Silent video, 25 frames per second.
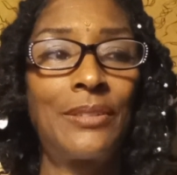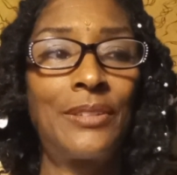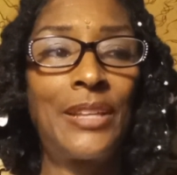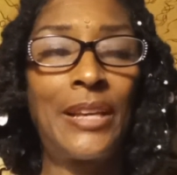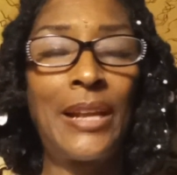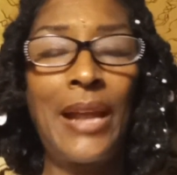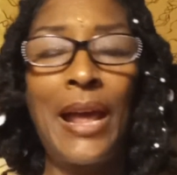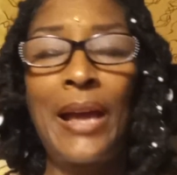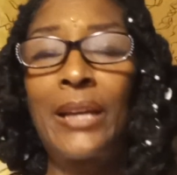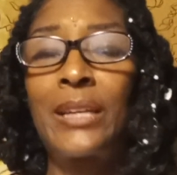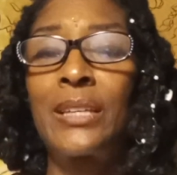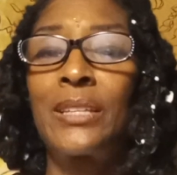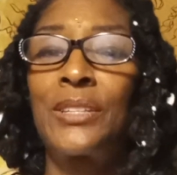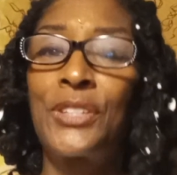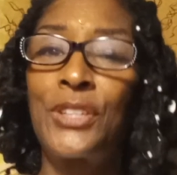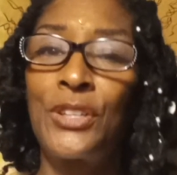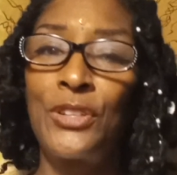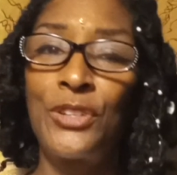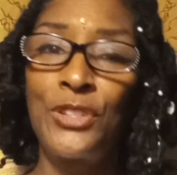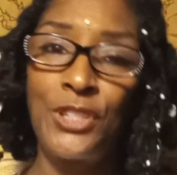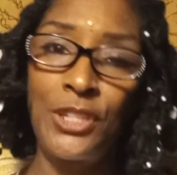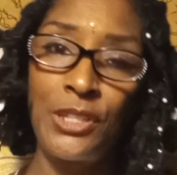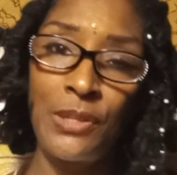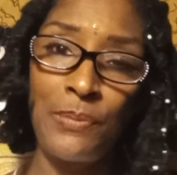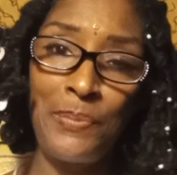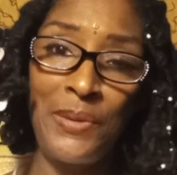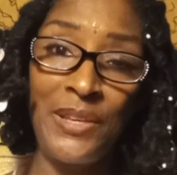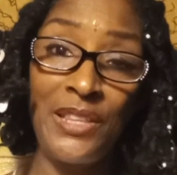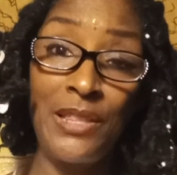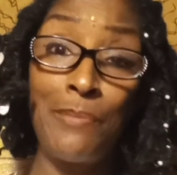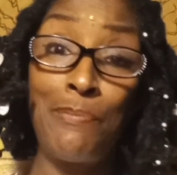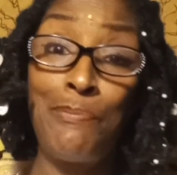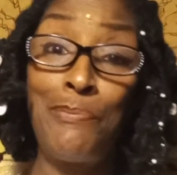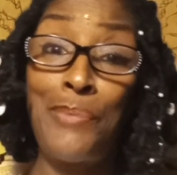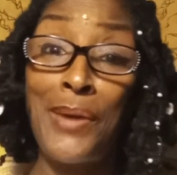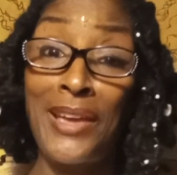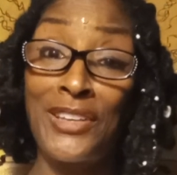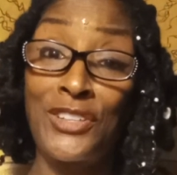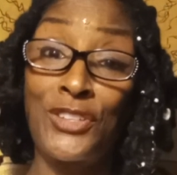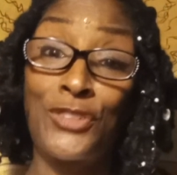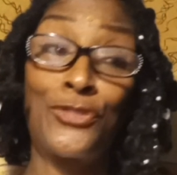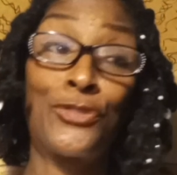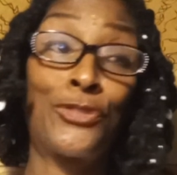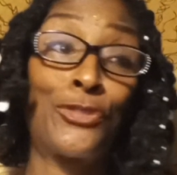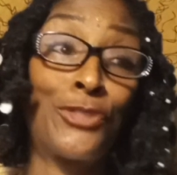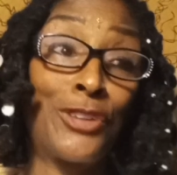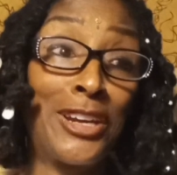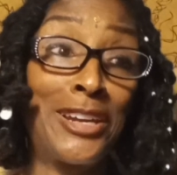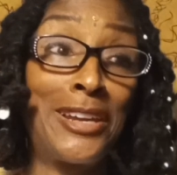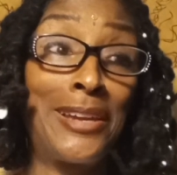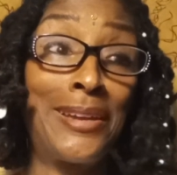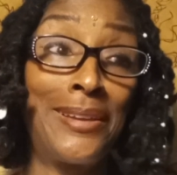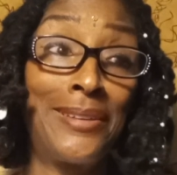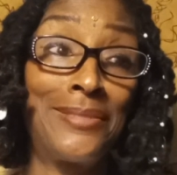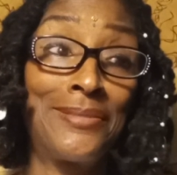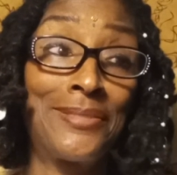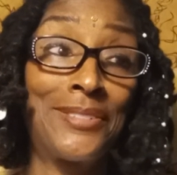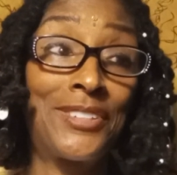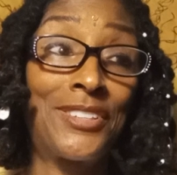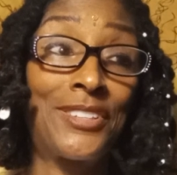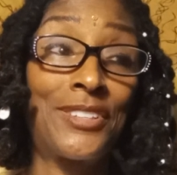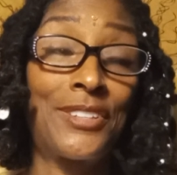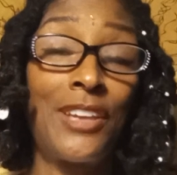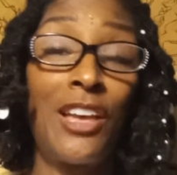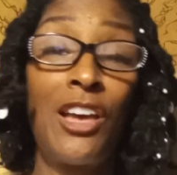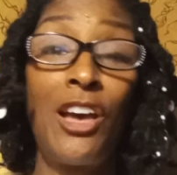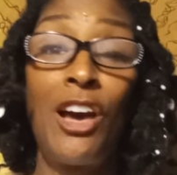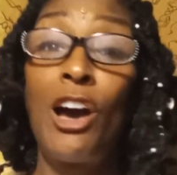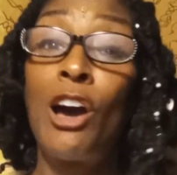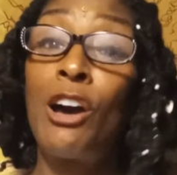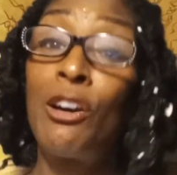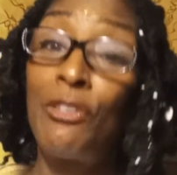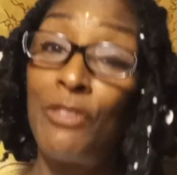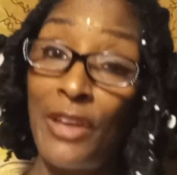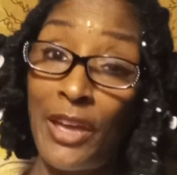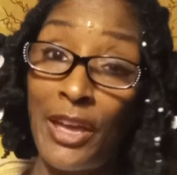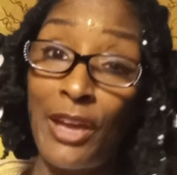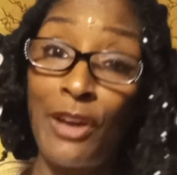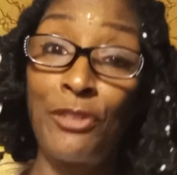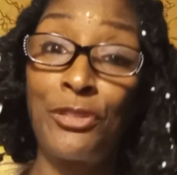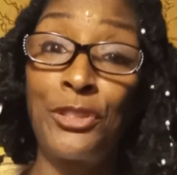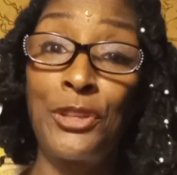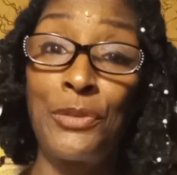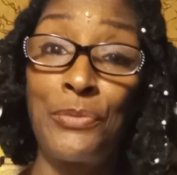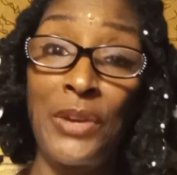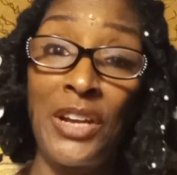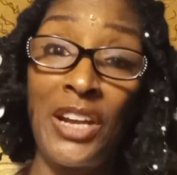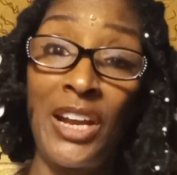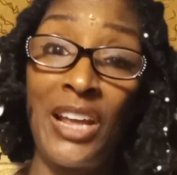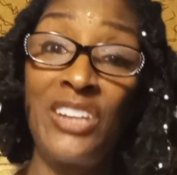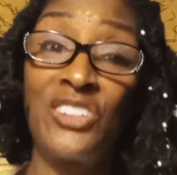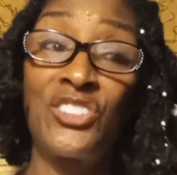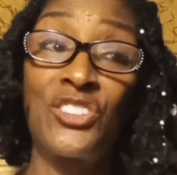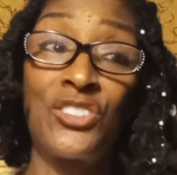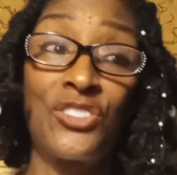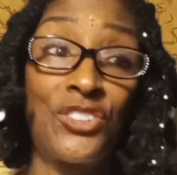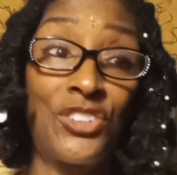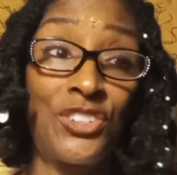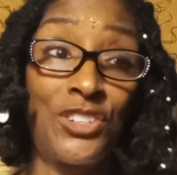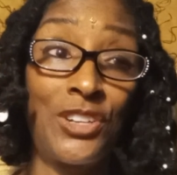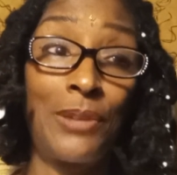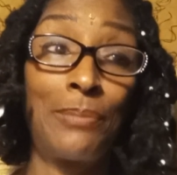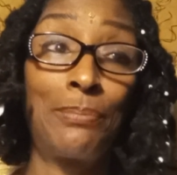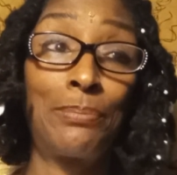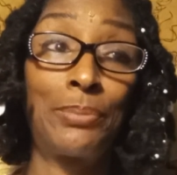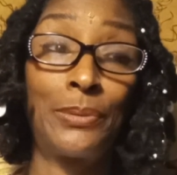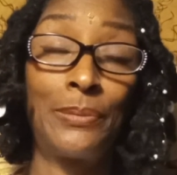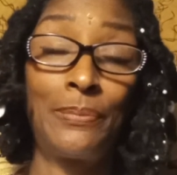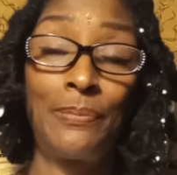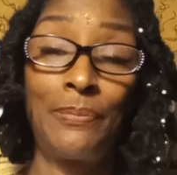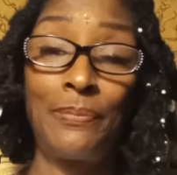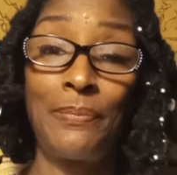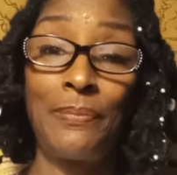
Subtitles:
that I consider to be the best friends of a healthy relationship.